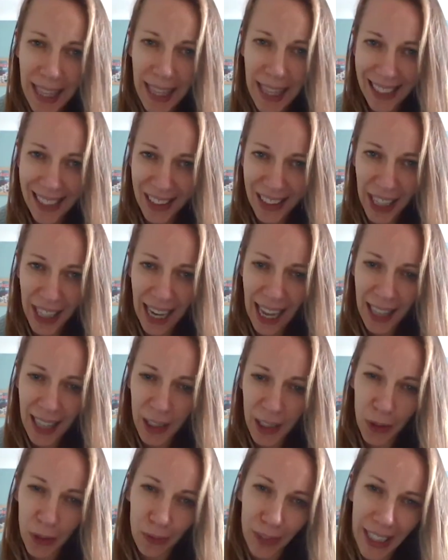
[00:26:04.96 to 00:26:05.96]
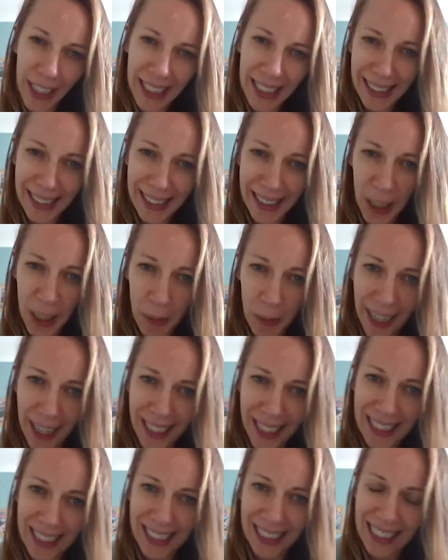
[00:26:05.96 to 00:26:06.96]
But then she has reason to
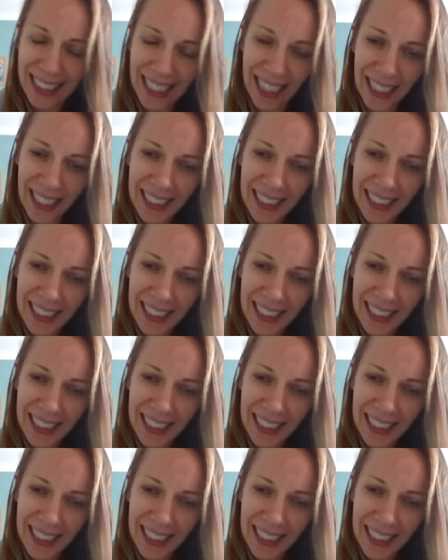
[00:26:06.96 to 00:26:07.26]
be, doesn't she?